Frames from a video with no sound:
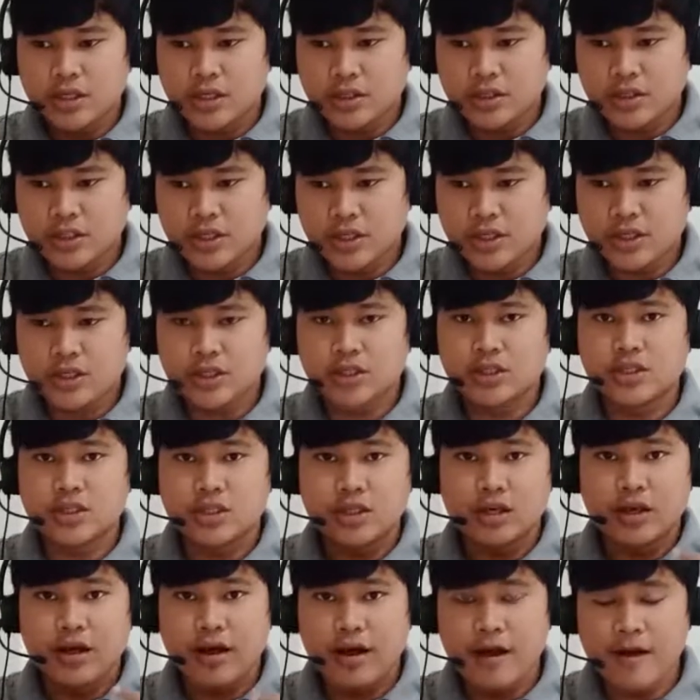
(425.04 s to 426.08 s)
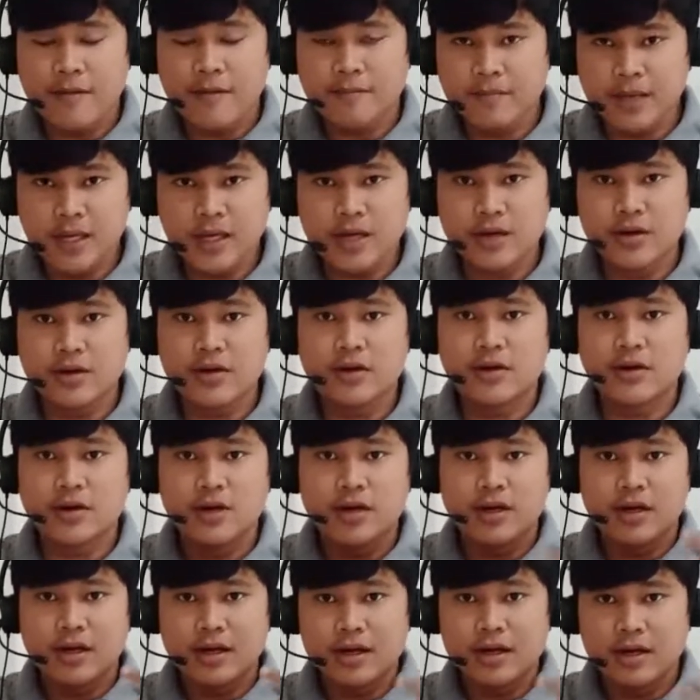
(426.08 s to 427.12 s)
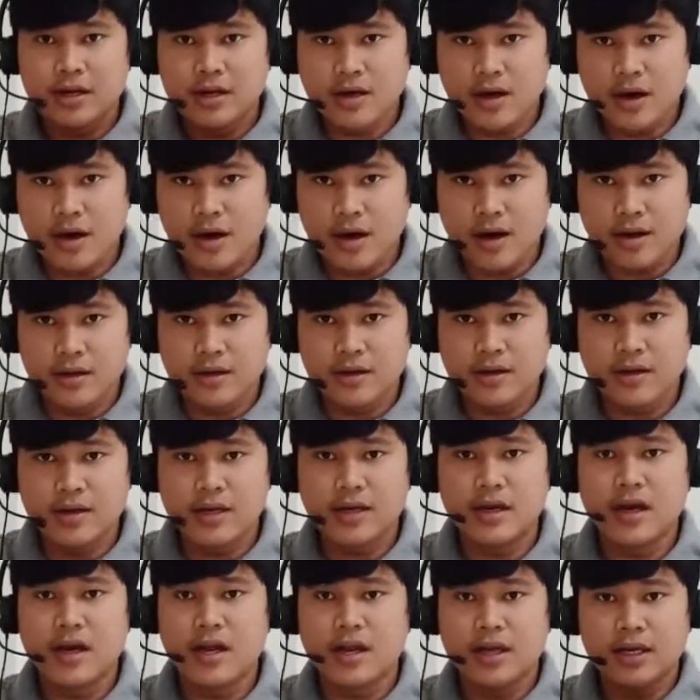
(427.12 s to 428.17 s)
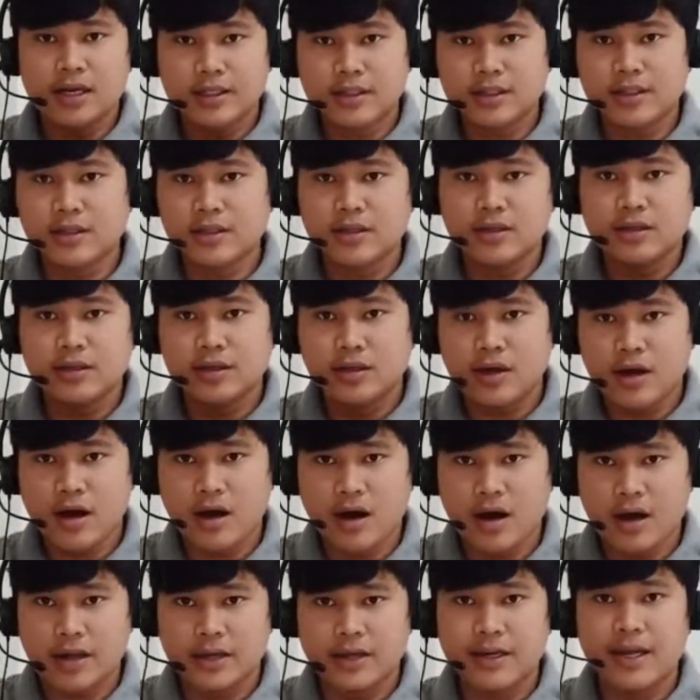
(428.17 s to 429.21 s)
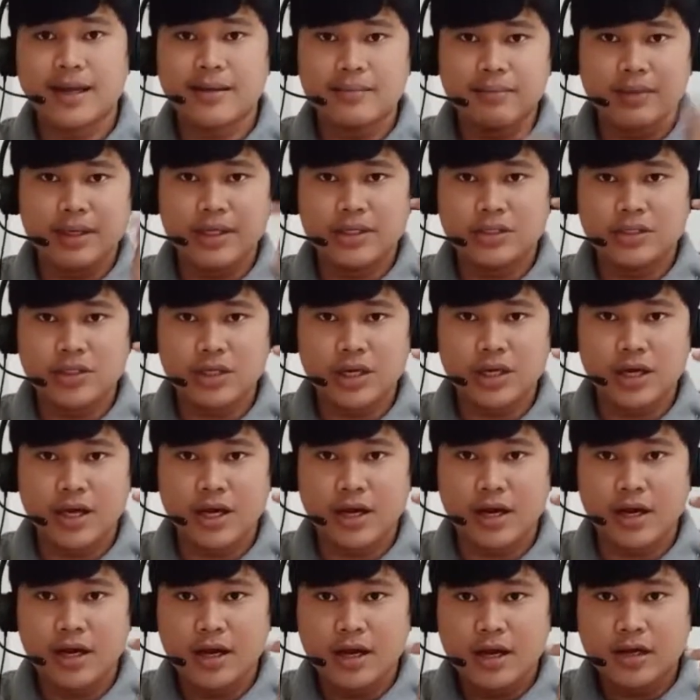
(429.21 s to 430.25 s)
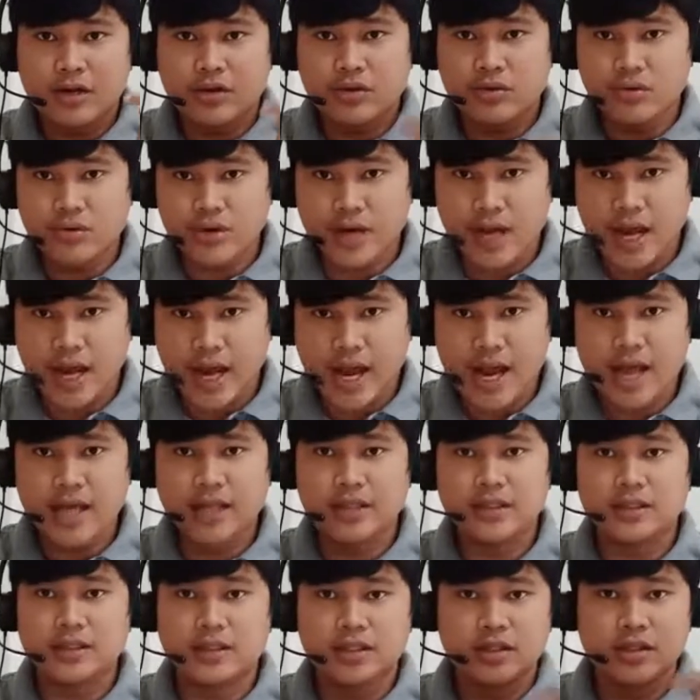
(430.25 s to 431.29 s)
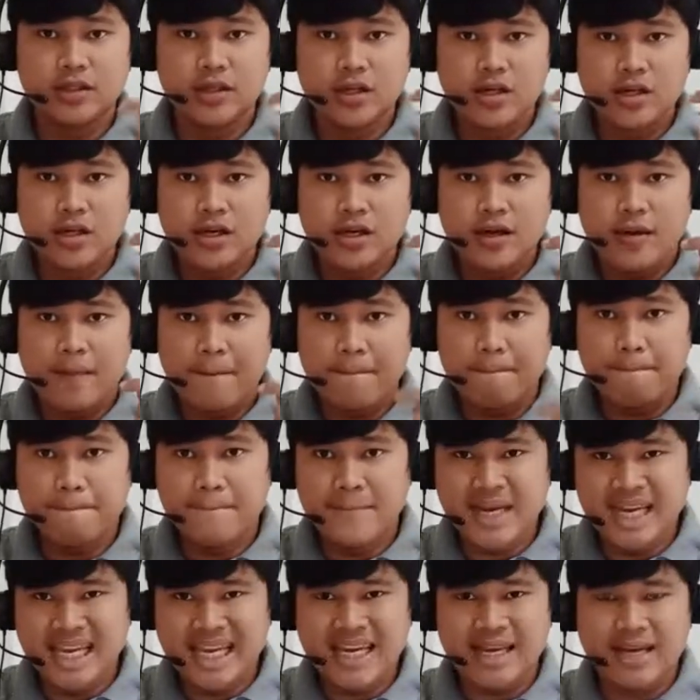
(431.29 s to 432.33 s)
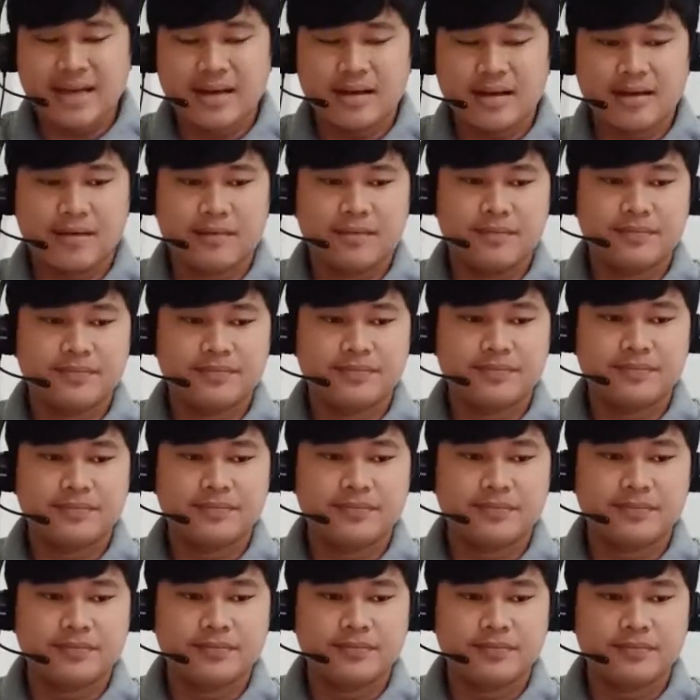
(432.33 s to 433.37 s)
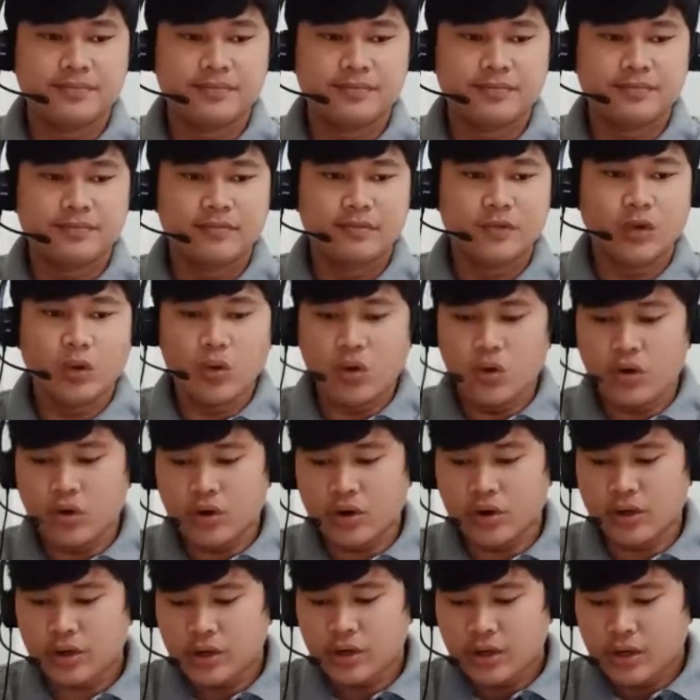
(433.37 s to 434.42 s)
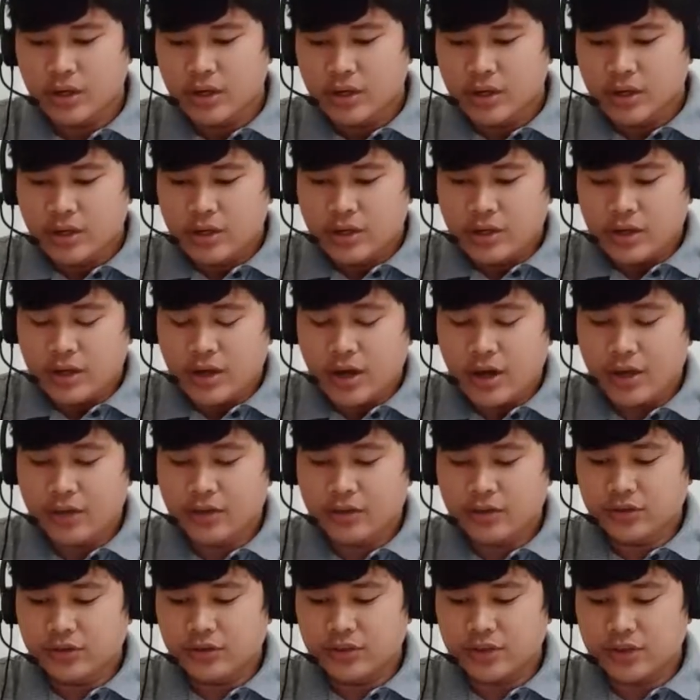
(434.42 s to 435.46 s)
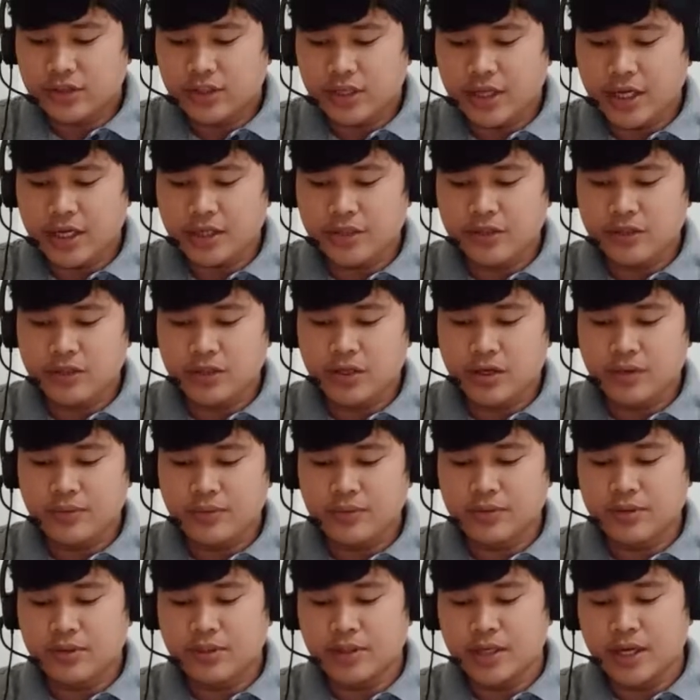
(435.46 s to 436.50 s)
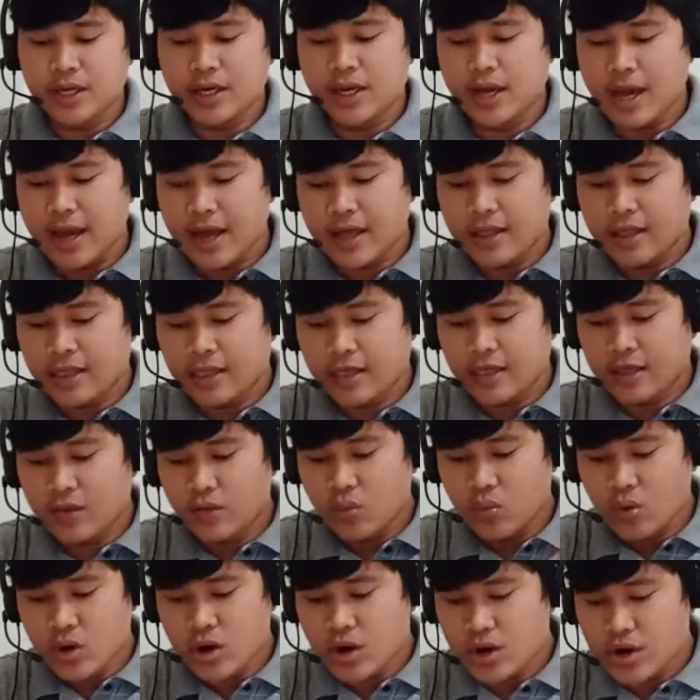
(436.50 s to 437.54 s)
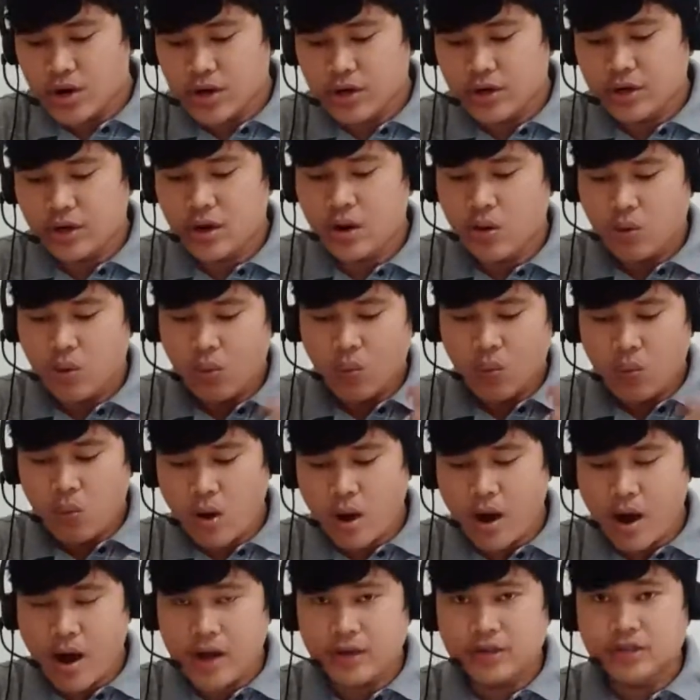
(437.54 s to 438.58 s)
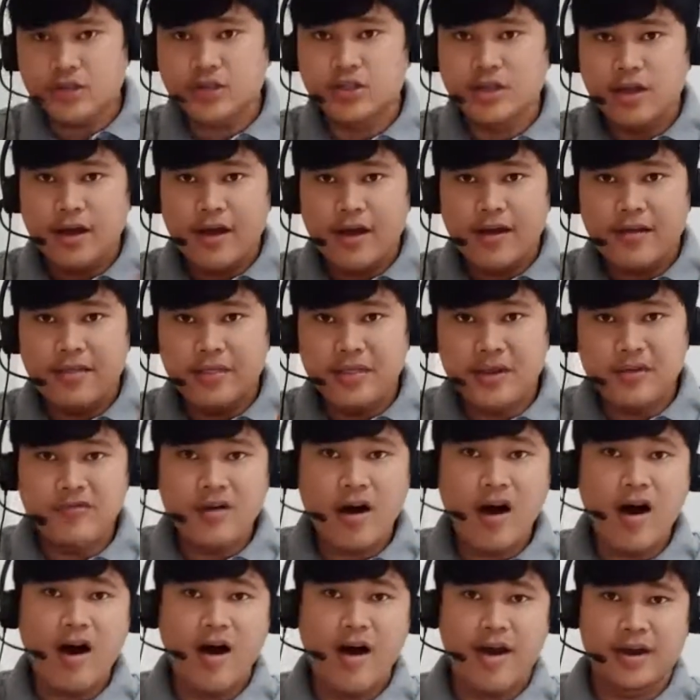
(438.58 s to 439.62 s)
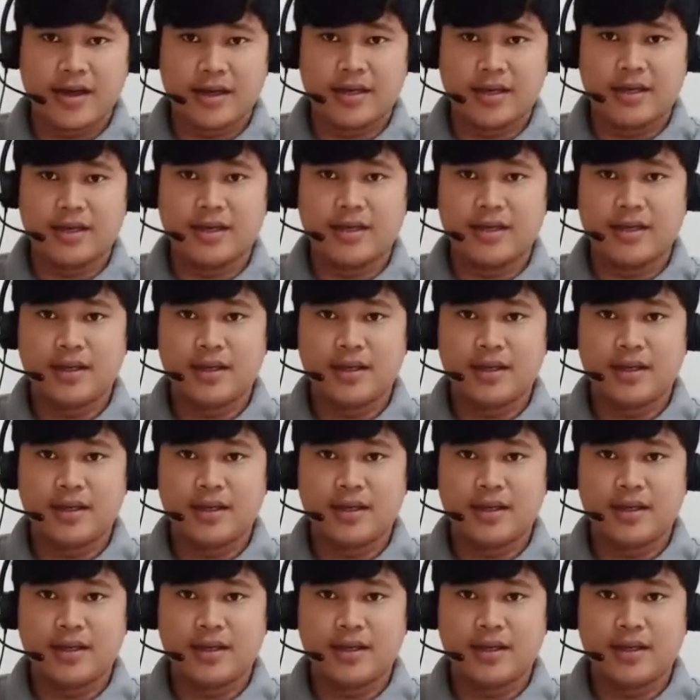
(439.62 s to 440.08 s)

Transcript: just a mere God, a little God. That means a created being. Or other translation, they would say, and the Word was divine.